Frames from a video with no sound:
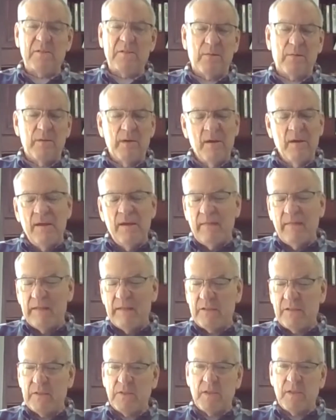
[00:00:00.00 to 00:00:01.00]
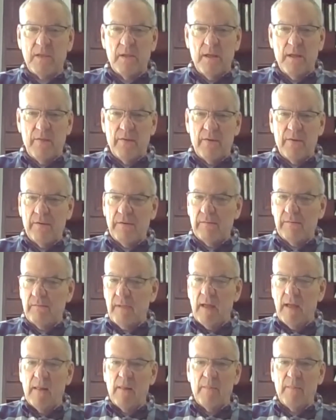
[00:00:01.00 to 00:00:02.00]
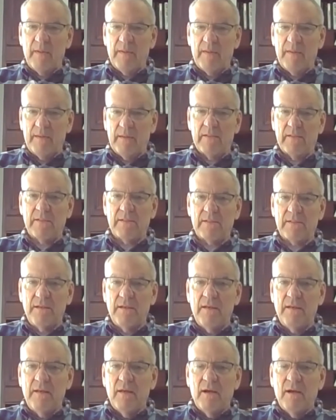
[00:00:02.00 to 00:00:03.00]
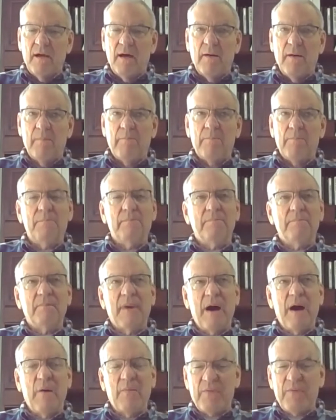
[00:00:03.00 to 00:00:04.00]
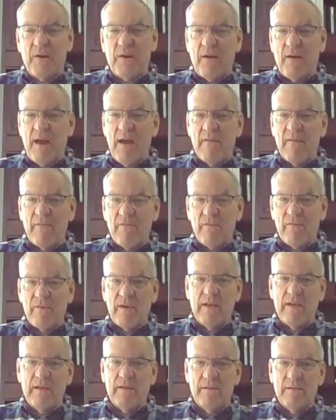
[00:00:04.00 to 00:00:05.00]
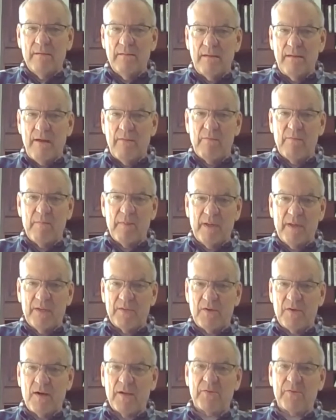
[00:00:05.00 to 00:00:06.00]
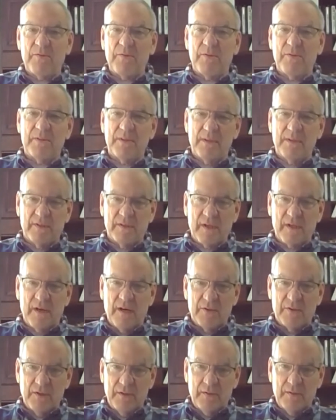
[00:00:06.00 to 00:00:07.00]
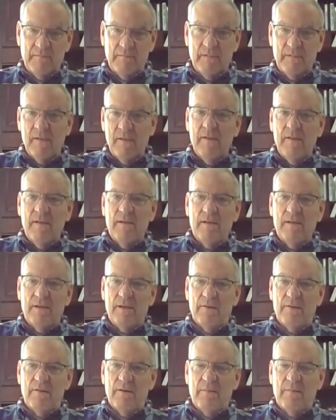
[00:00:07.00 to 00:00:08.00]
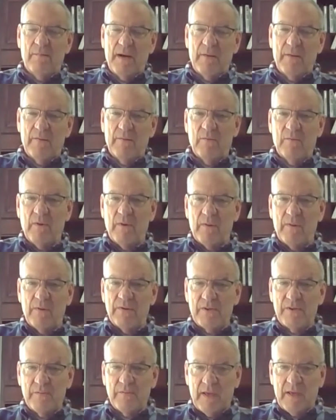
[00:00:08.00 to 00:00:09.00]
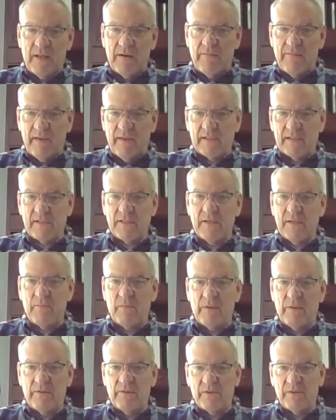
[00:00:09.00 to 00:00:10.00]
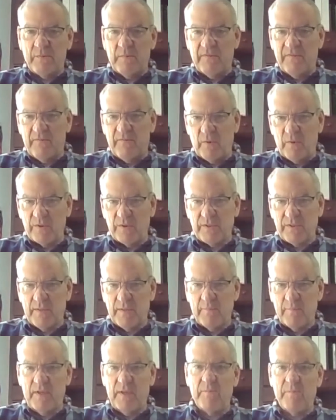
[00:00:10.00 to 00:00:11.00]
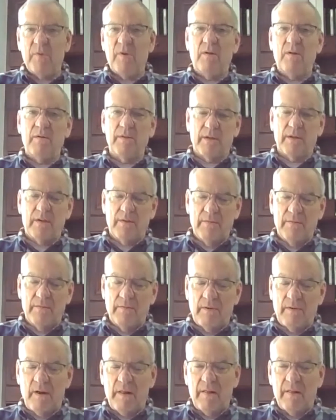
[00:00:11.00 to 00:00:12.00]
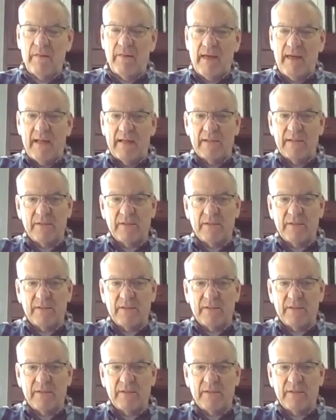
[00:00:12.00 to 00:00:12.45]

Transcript: So that's just another element that's out there. Everybody I talk to, it's a discussion, about whether you should get a vaccine, whether it should be forced on people, all of that.